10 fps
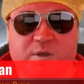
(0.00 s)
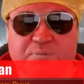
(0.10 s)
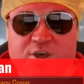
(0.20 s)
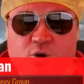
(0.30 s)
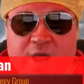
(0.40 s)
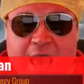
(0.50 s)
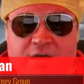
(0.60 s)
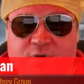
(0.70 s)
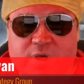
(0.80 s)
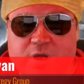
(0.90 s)
it's a pleasure to
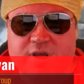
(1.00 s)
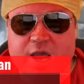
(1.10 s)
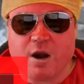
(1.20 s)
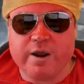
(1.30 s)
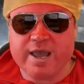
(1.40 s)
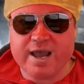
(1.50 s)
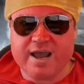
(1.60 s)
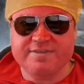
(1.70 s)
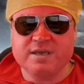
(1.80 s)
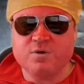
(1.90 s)
have you here, Karrie.
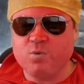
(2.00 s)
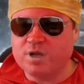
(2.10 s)
I think